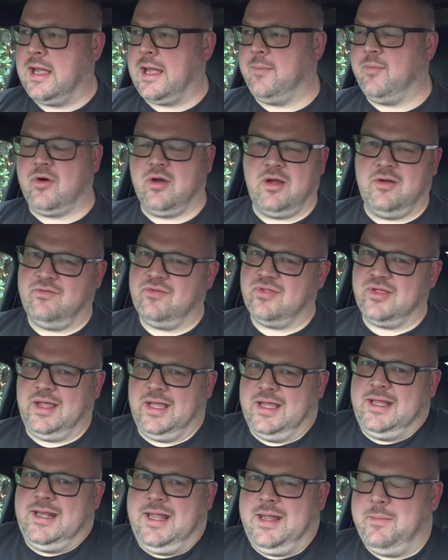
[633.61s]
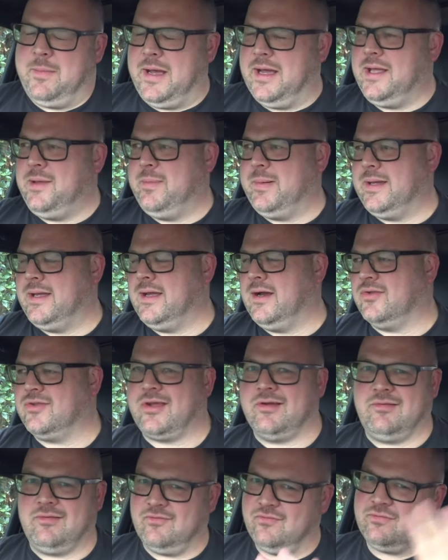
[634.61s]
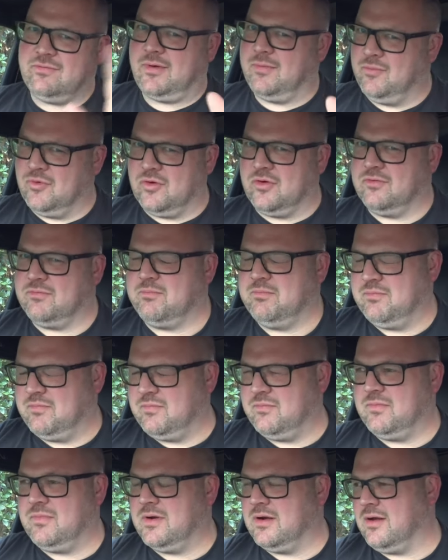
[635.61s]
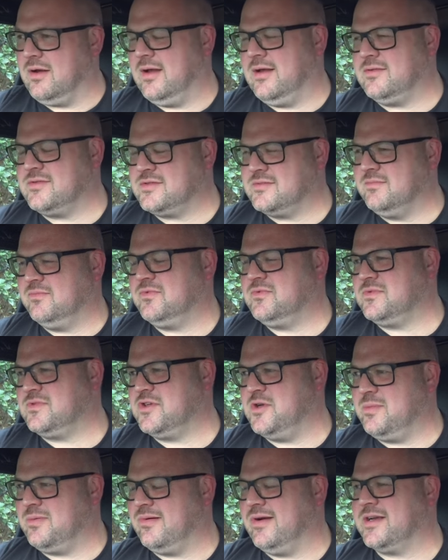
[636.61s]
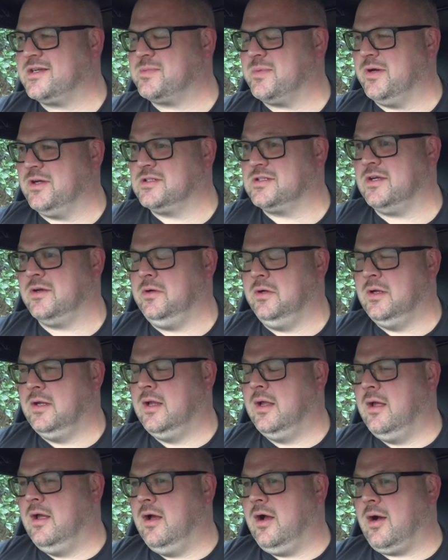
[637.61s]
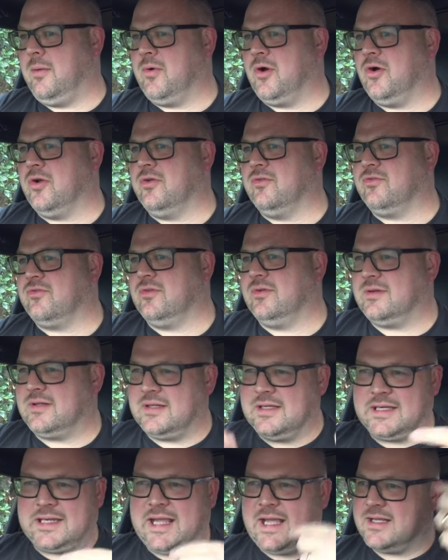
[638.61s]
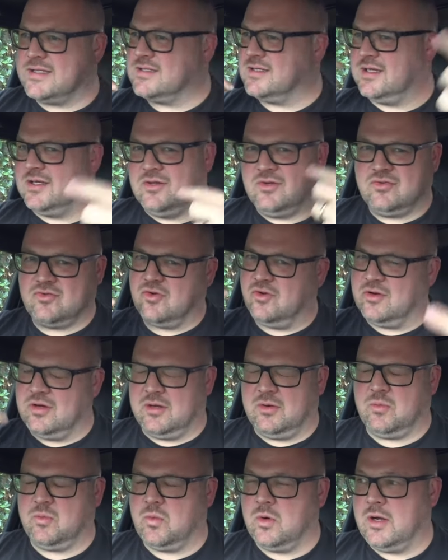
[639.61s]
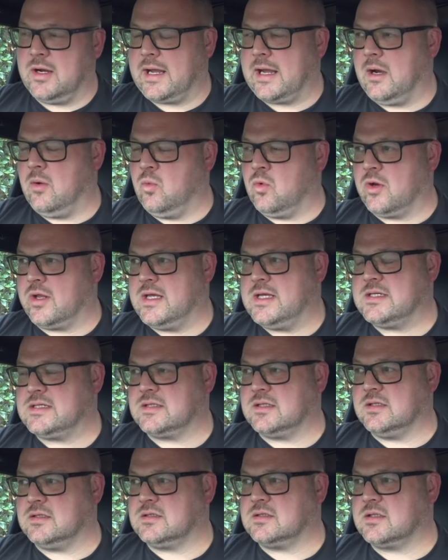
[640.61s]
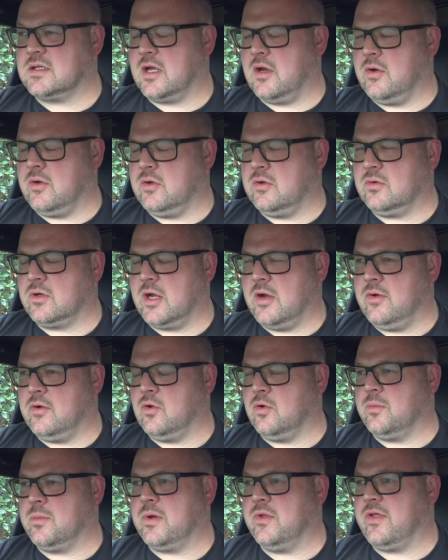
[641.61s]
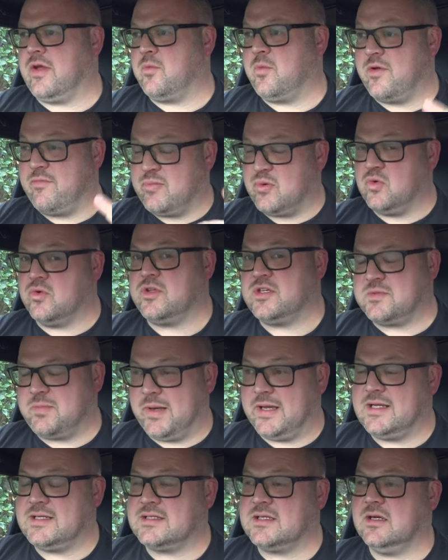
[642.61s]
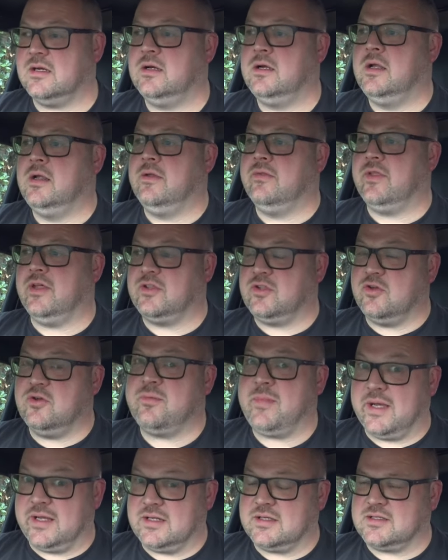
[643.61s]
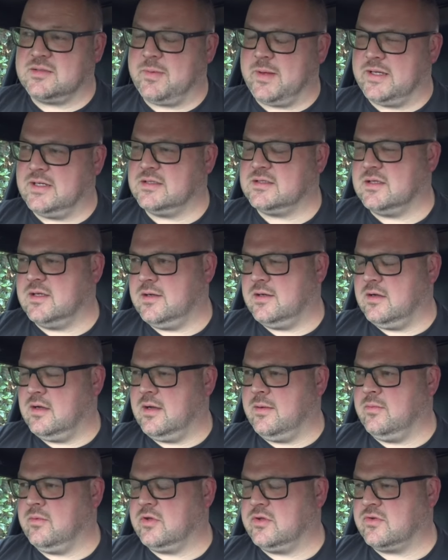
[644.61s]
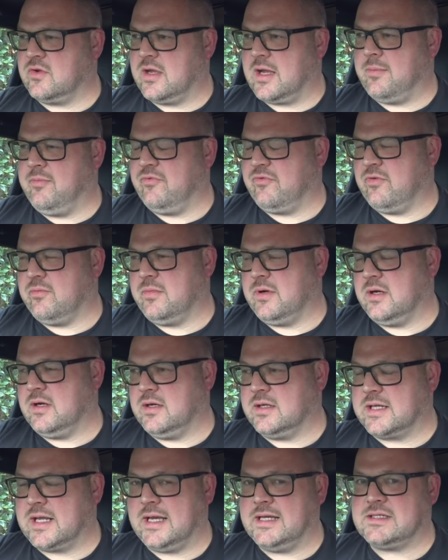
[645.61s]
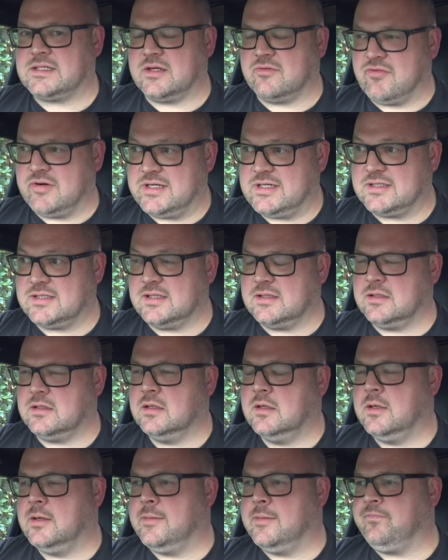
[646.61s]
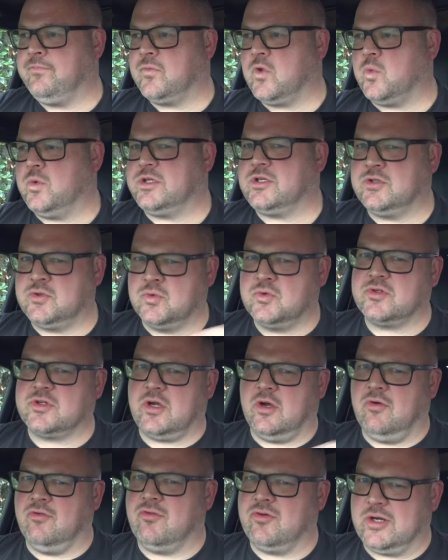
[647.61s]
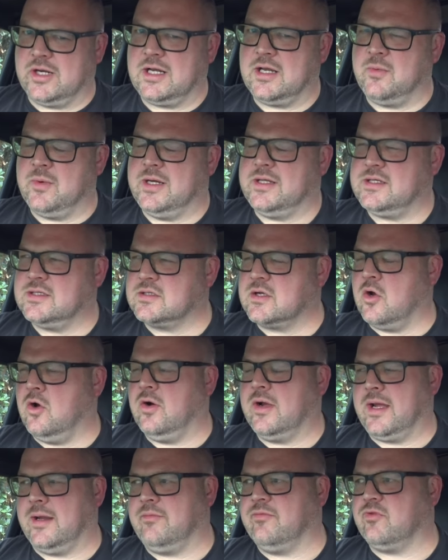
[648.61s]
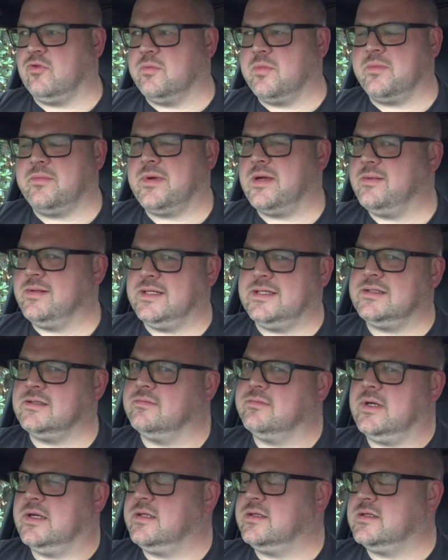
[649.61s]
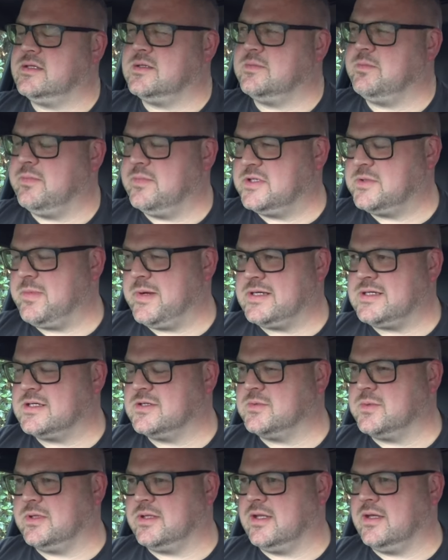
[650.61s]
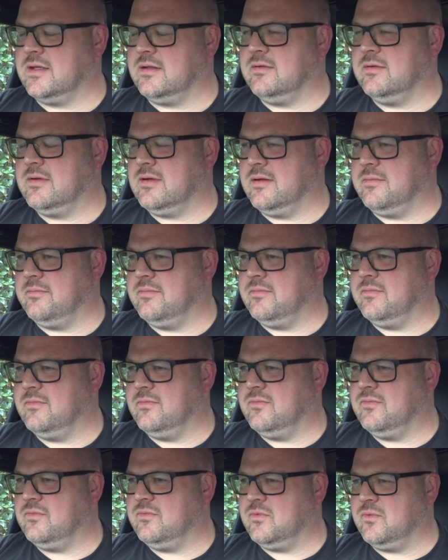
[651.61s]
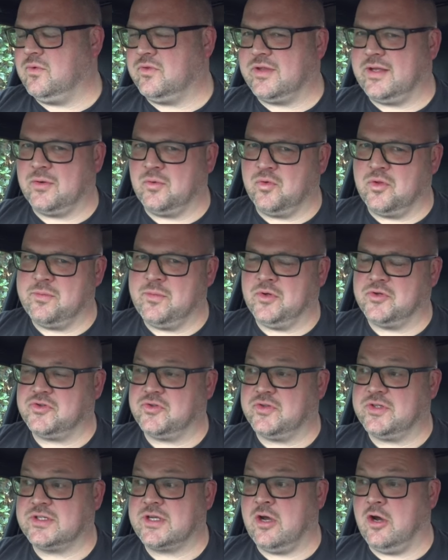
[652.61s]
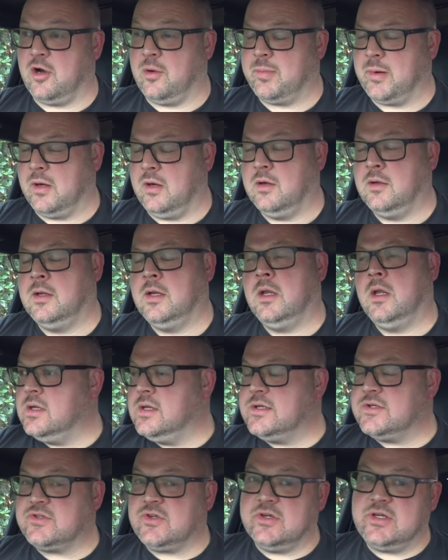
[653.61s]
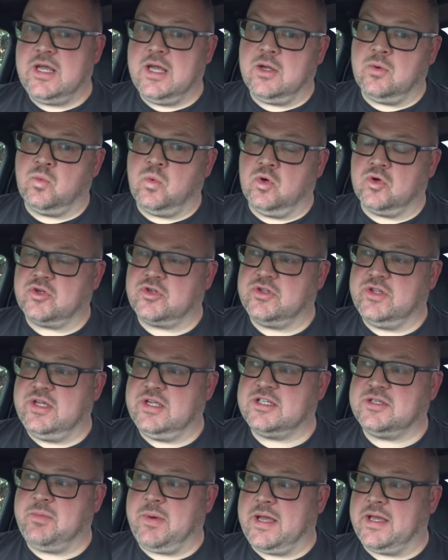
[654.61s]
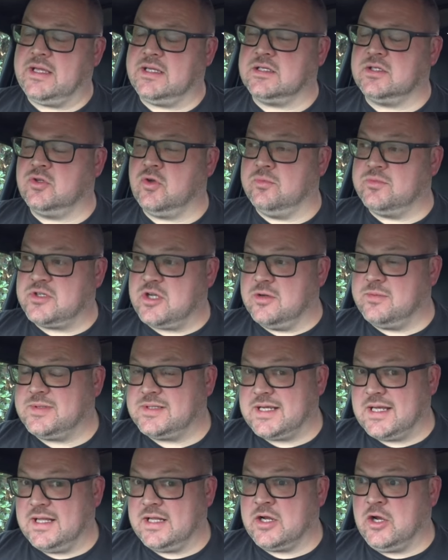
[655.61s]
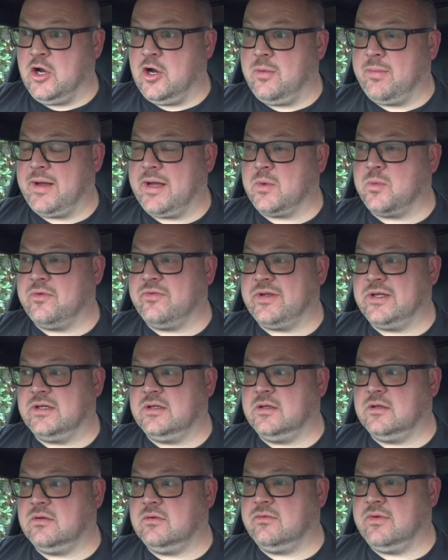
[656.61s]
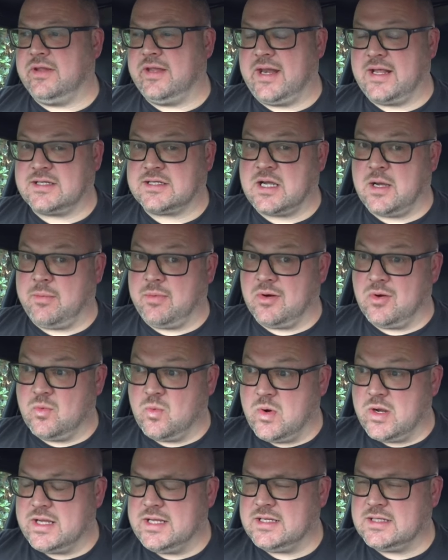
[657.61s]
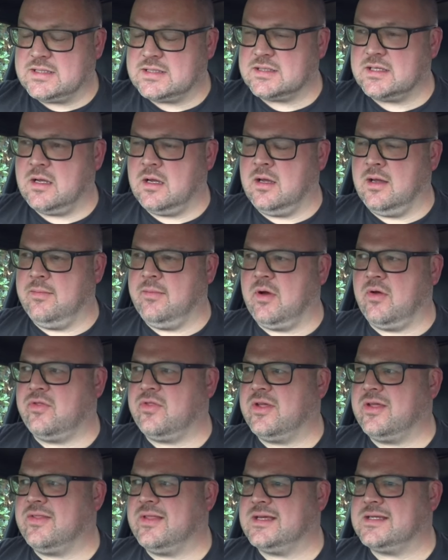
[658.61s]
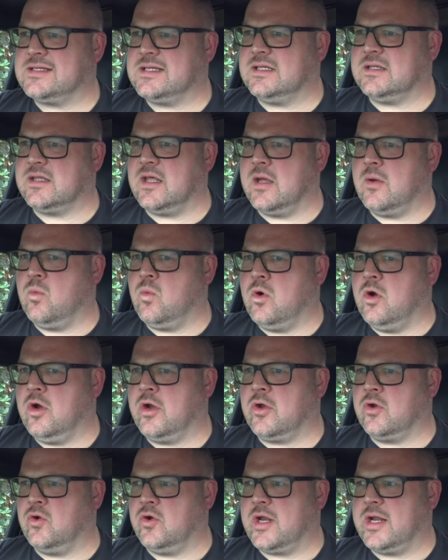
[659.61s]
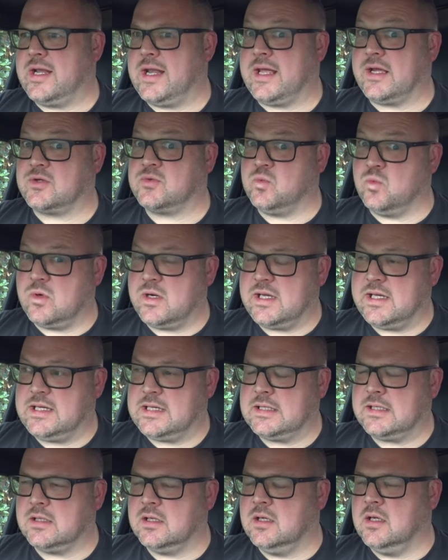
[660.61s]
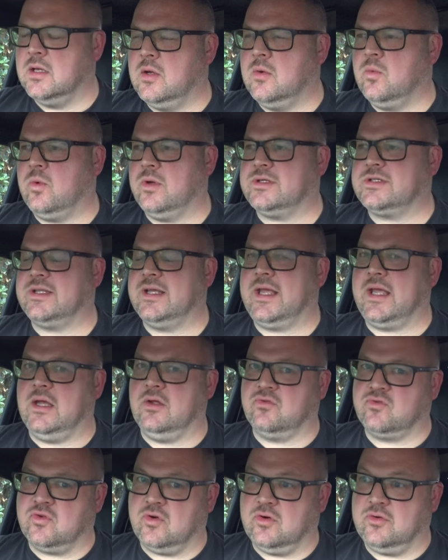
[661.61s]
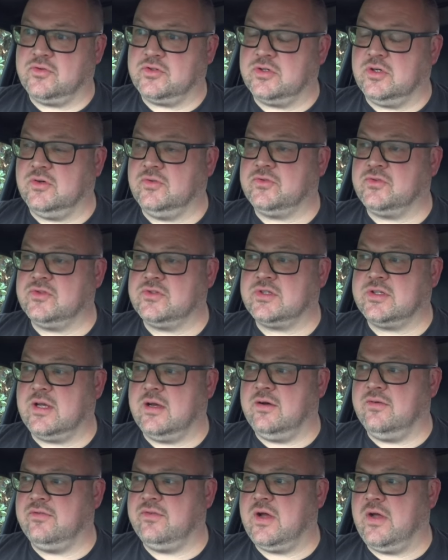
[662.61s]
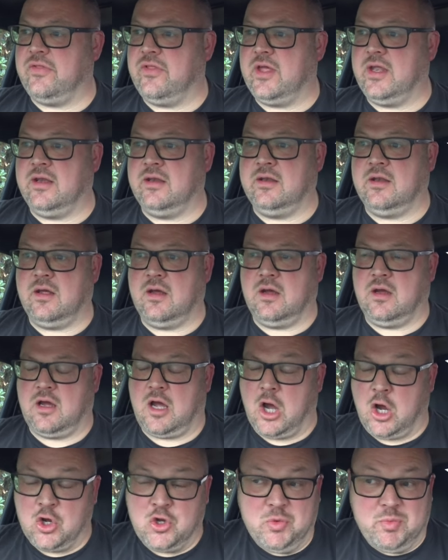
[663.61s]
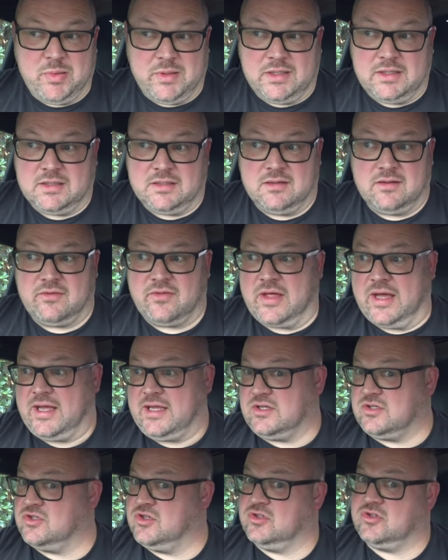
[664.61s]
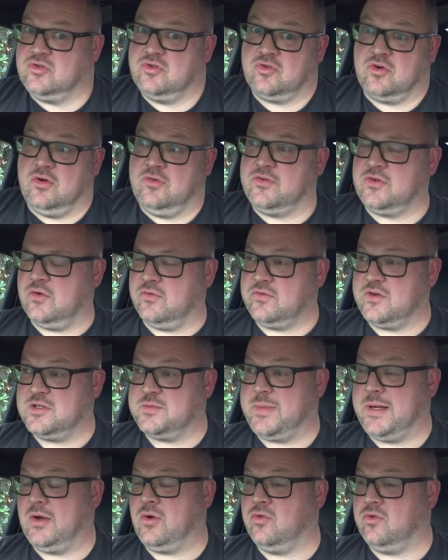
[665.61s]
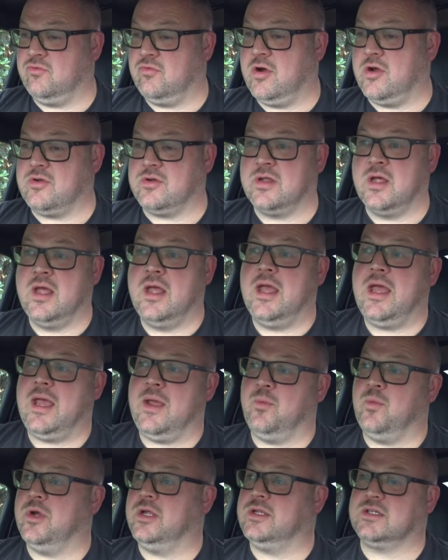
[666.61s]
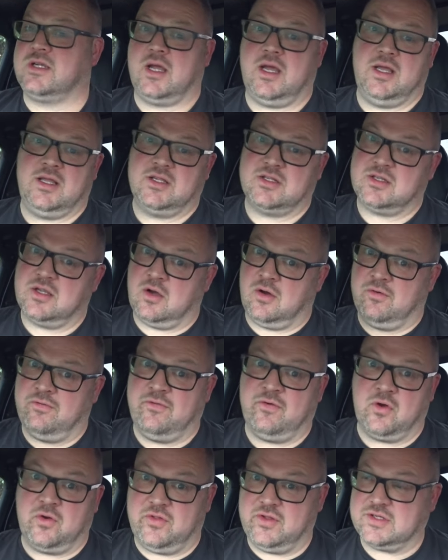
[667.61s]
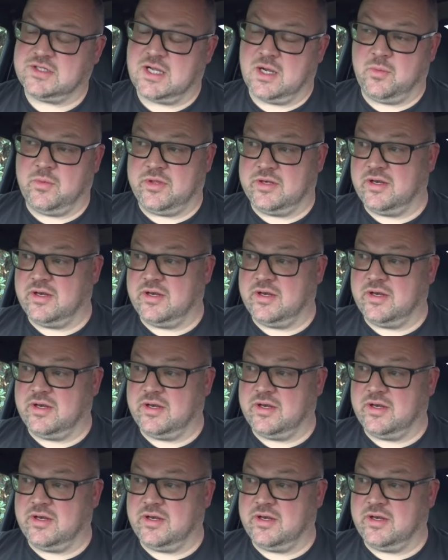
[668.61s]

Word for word: Am I overthinking it? Maybe. I don't, I'm not a like a super expert, so I'm kind of guessing and trying to work out what it is that's going going on. But they, we bought this spacer. They do make the spacer. Um, it's come from uh, Kasek Racing, which is also ironically where this car came from. But maybe they didn't make these spacers when they um, done all the mods on this car. But so yeah, watch this space. Dom's hoping to get the car back within the next couple of weeks. Um, I think they said they're working on it next week once they get a drive shaft and stuff, and then hoping that it's just a drive shaft and it's back on the road. In which case, I'll follow this up with